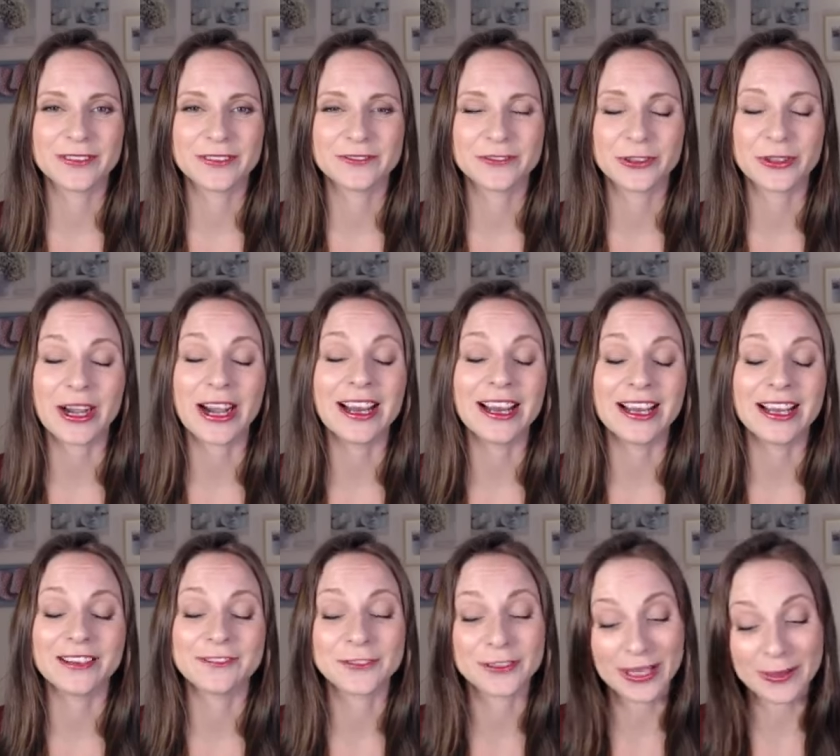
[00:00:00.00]

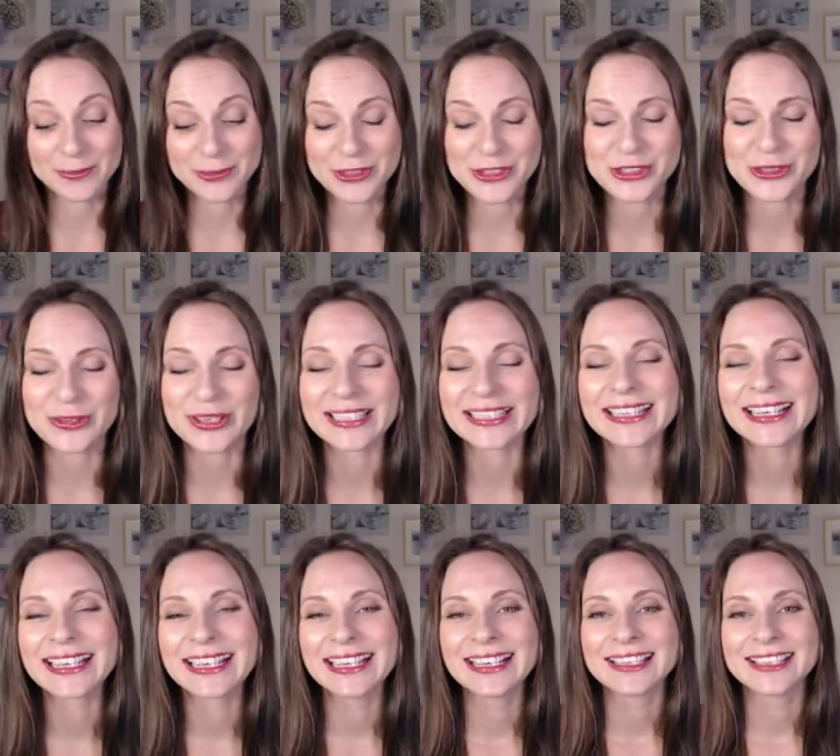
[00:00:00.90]
for them to join.
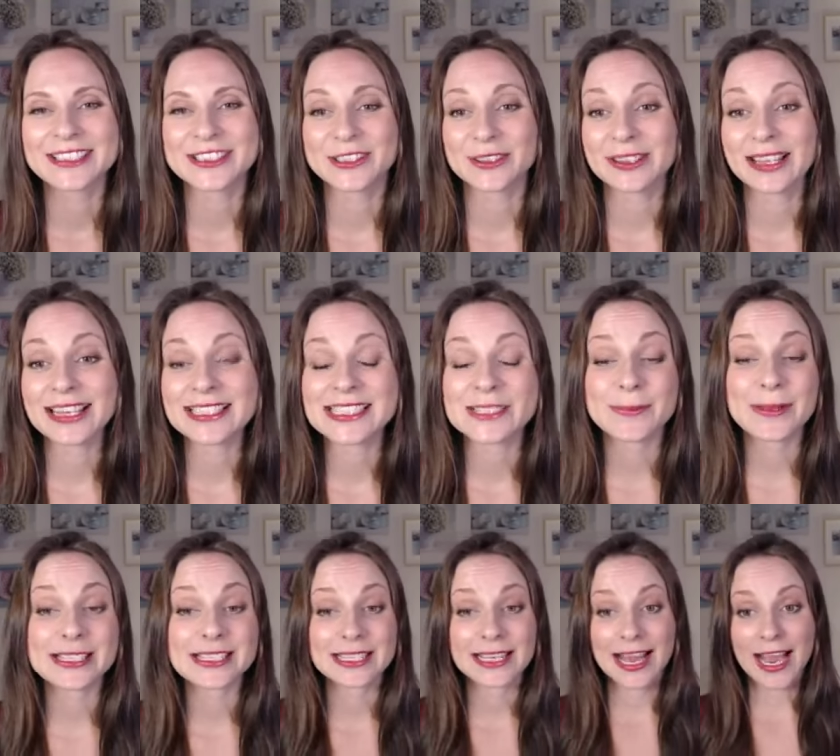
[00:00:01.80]
So that's
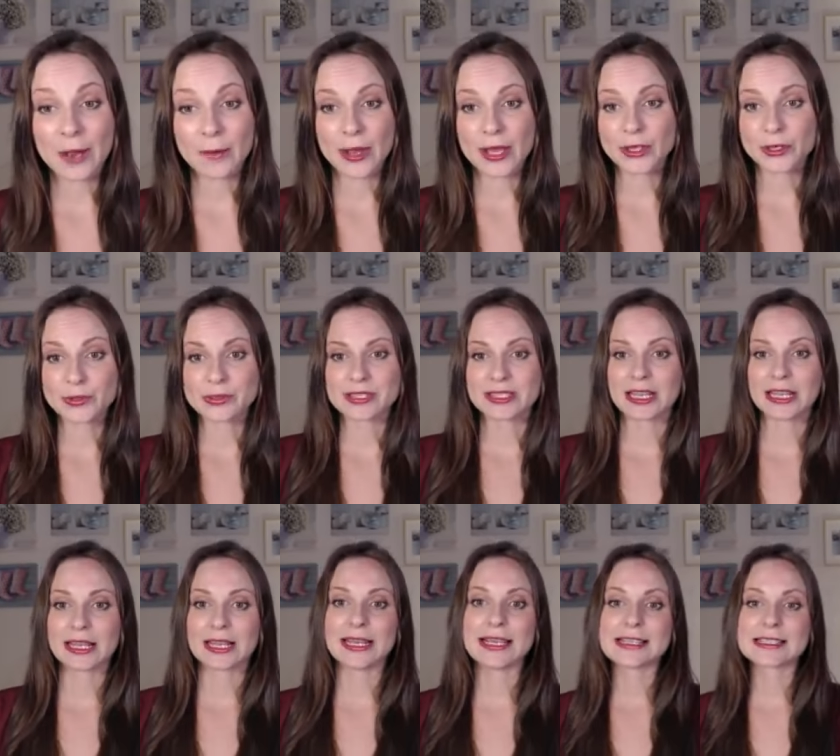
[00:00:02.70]
basically how I use the
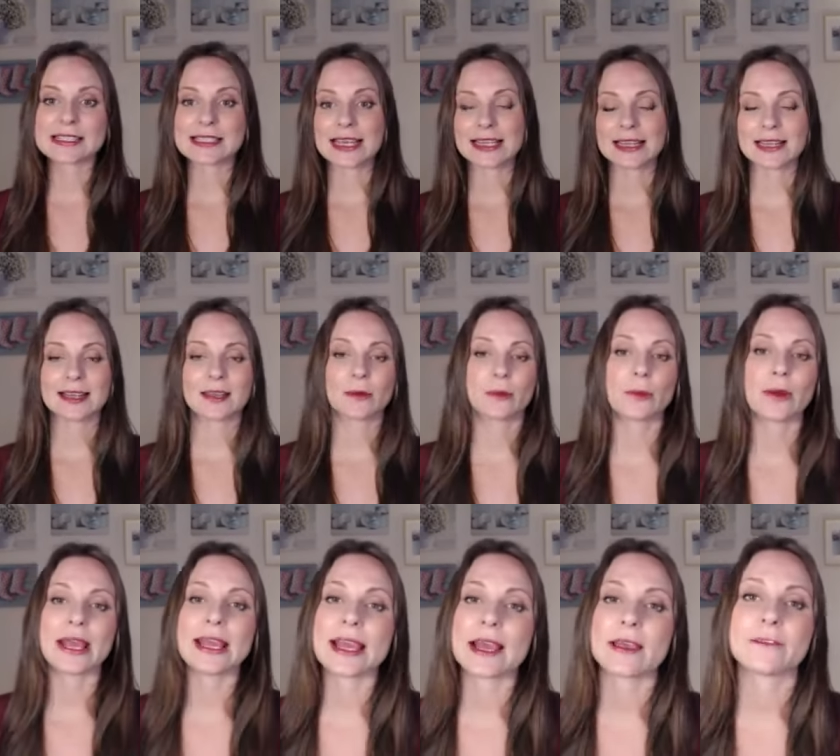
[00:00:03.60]
list, and the
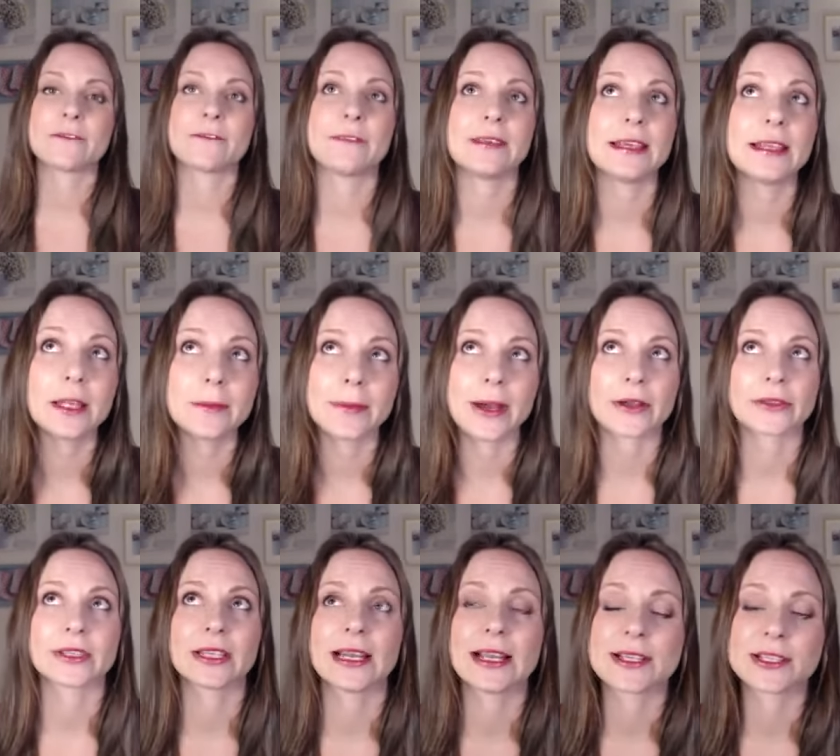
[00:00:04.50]
way I feel
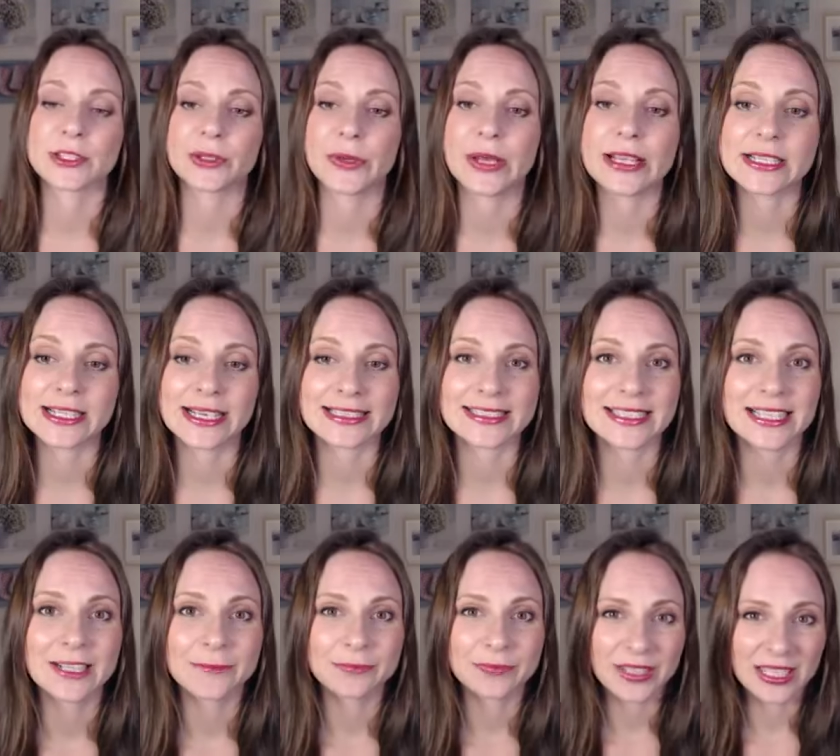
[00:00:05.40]
about the list today is that
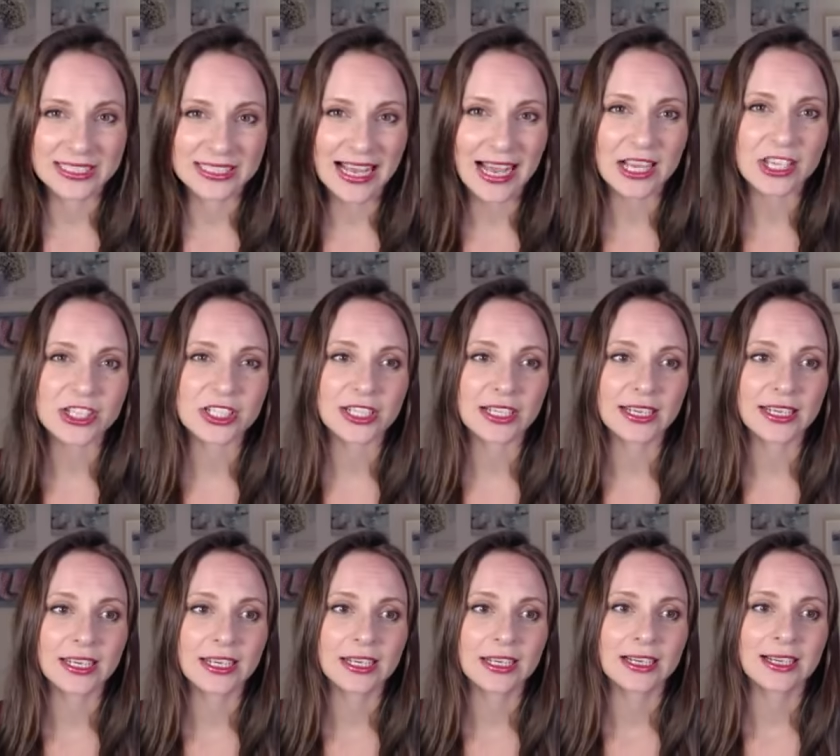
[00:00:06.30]
it's
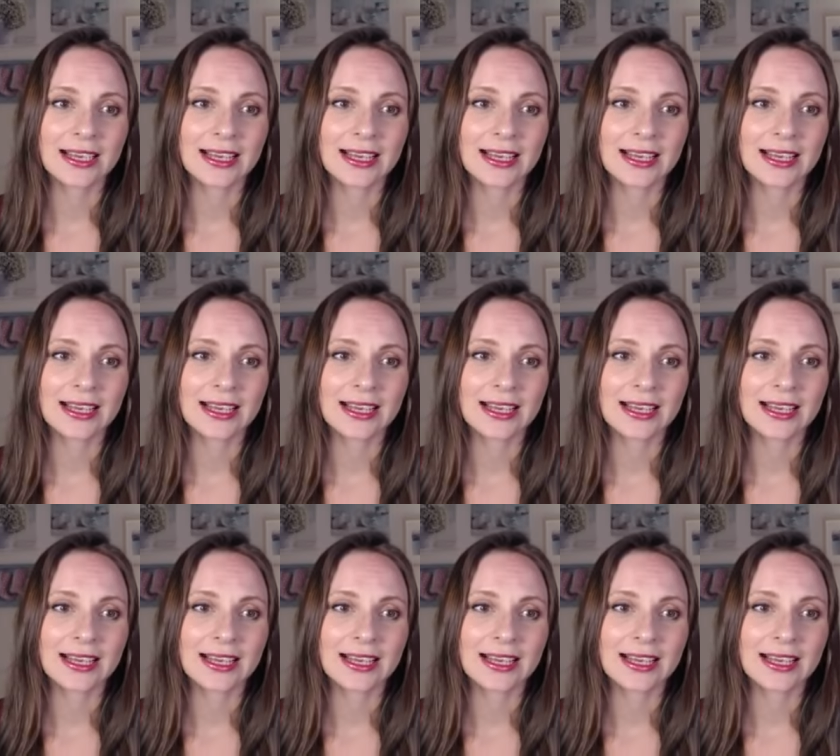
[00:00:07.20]
actually